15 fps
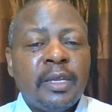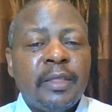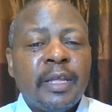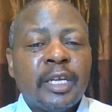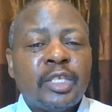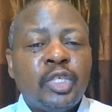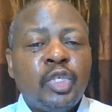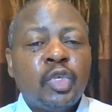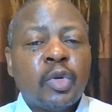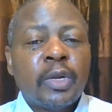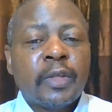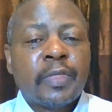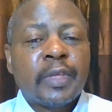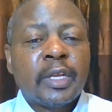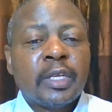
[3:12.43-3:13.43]
that
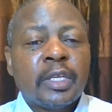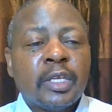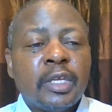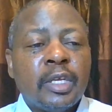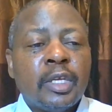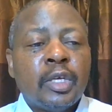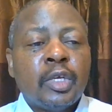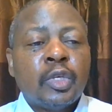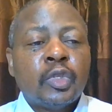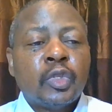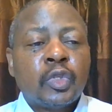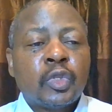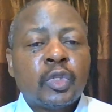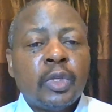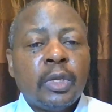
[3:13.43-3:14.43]
Jonathan's
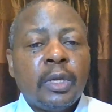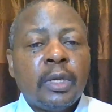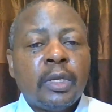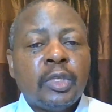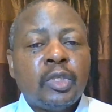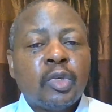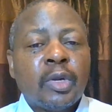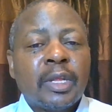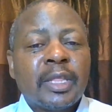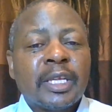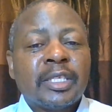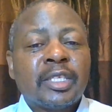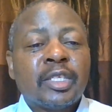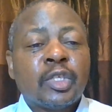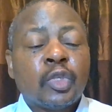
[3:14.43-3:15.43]

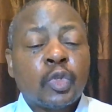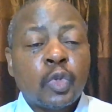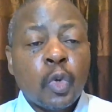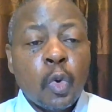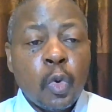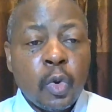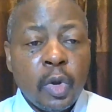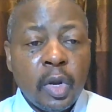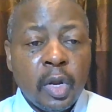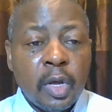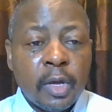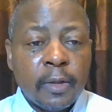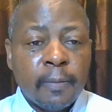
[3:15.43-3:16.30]
soul